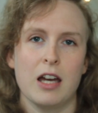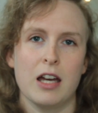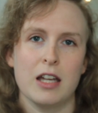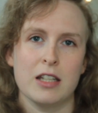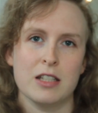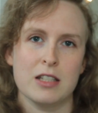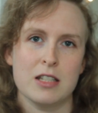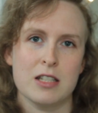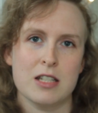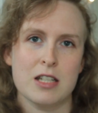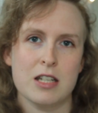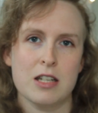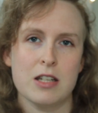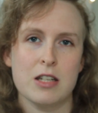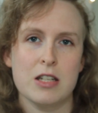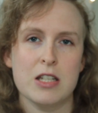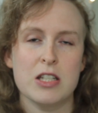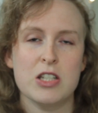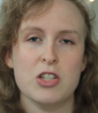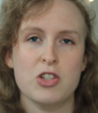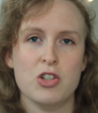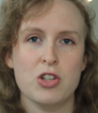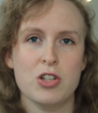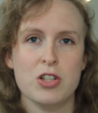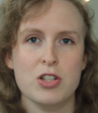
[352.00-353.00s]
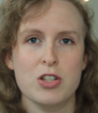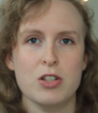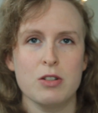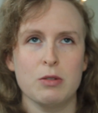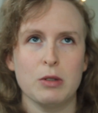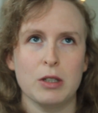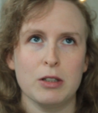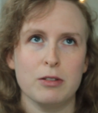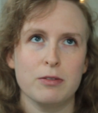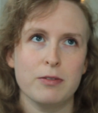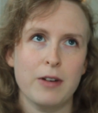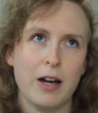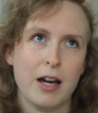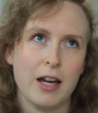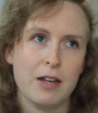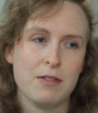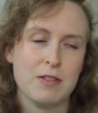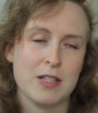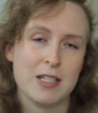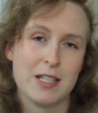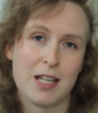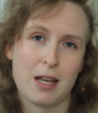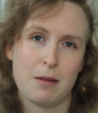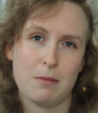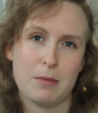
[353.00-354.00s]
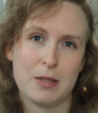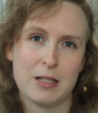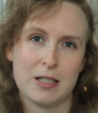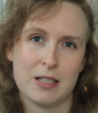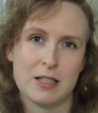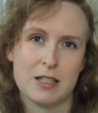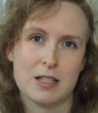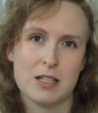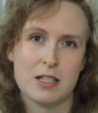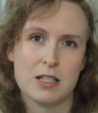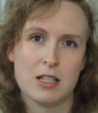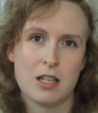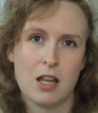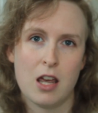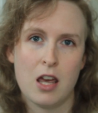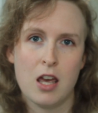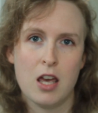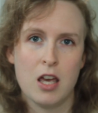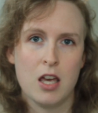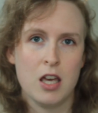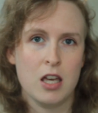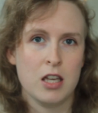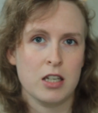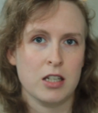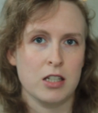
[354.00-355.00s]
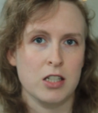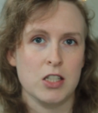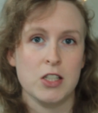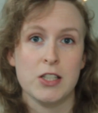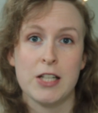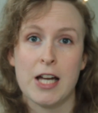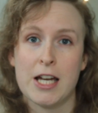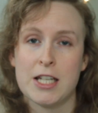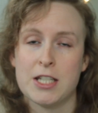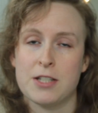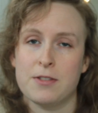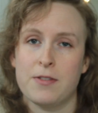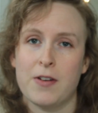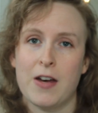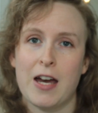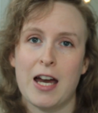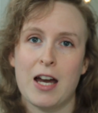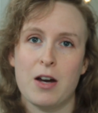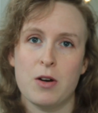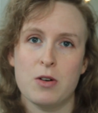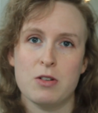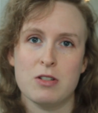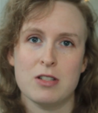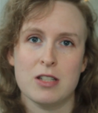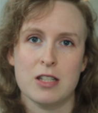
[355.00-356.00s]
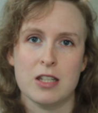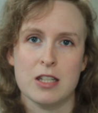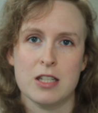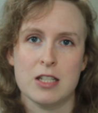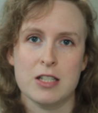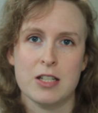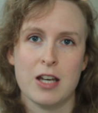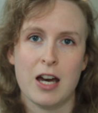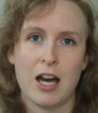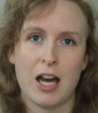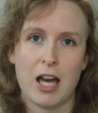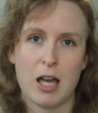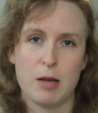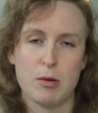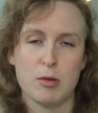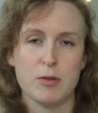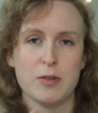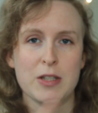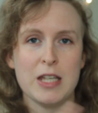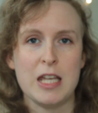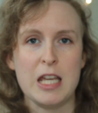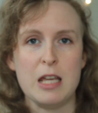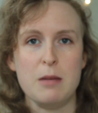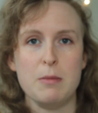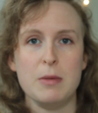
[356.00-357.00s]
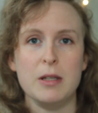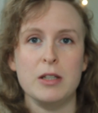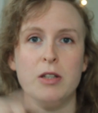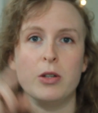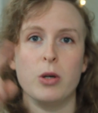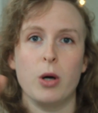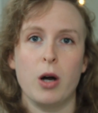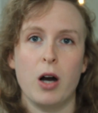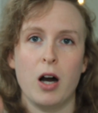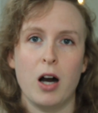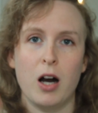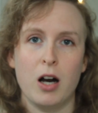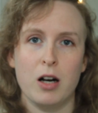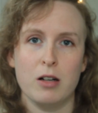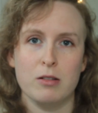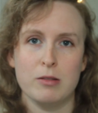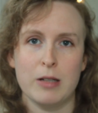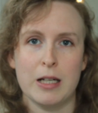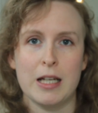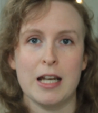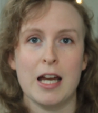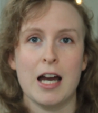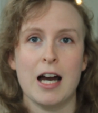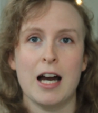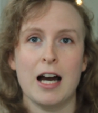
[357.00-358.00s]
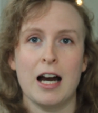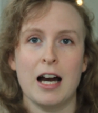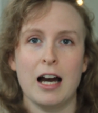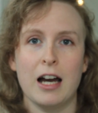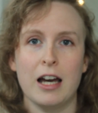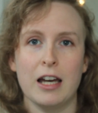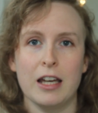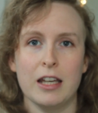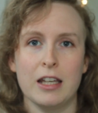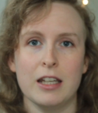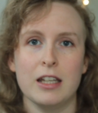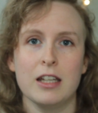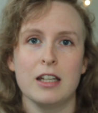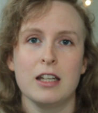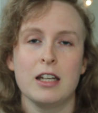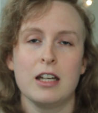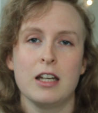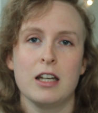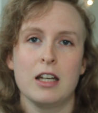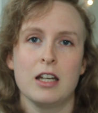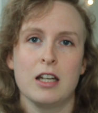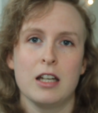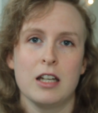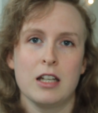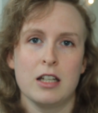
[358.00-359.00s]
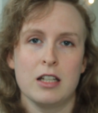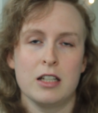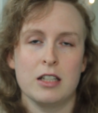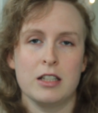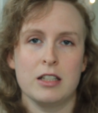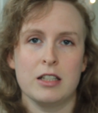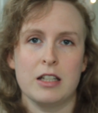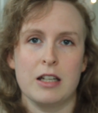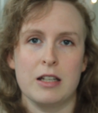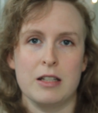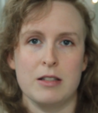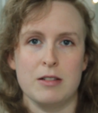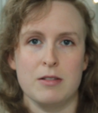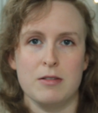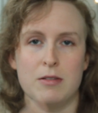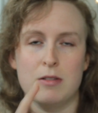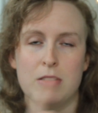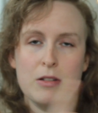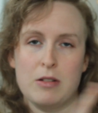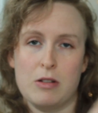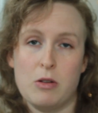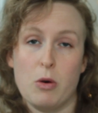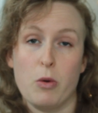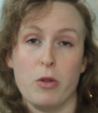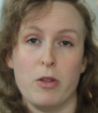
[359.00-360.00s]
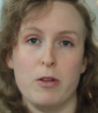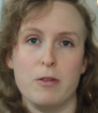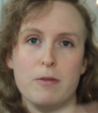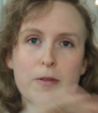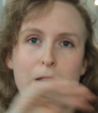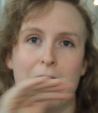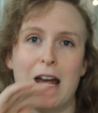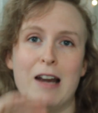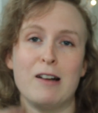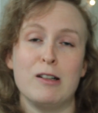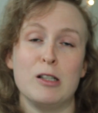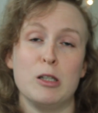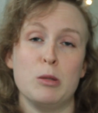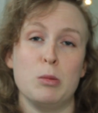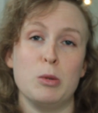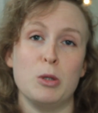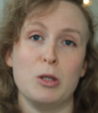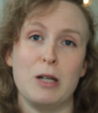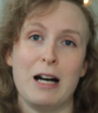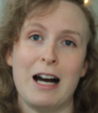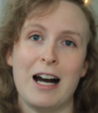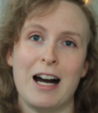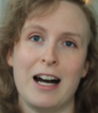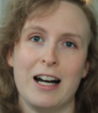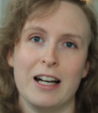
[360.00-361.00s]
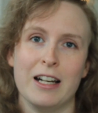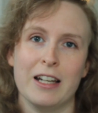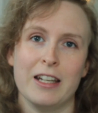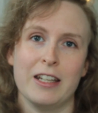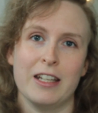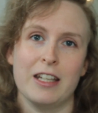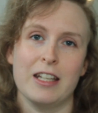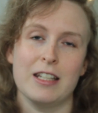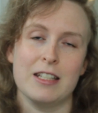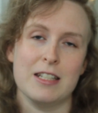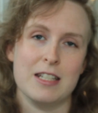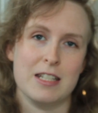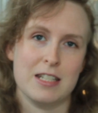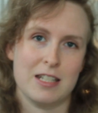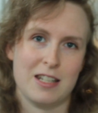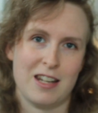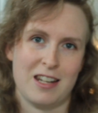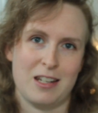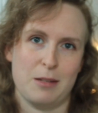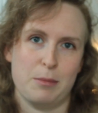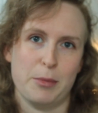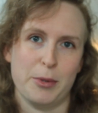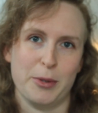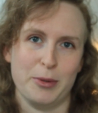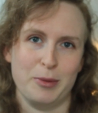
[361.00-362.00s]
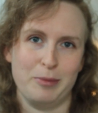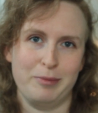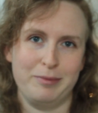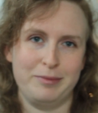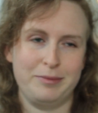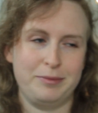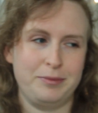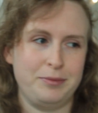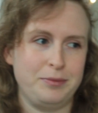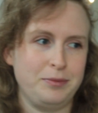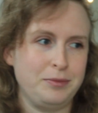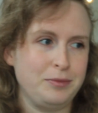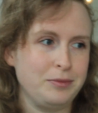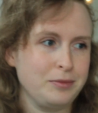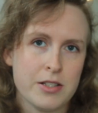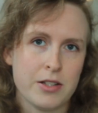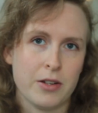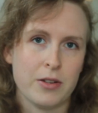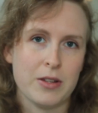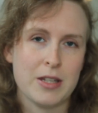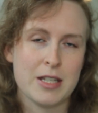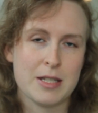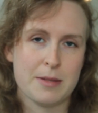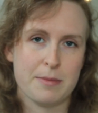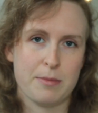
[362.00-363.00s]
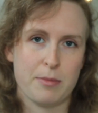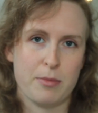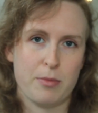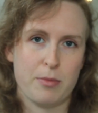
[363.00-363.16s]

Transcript: And just doing 5 to 10 minutes can last for hours at a time, keeping your heart rate high or the variable high and stable. So this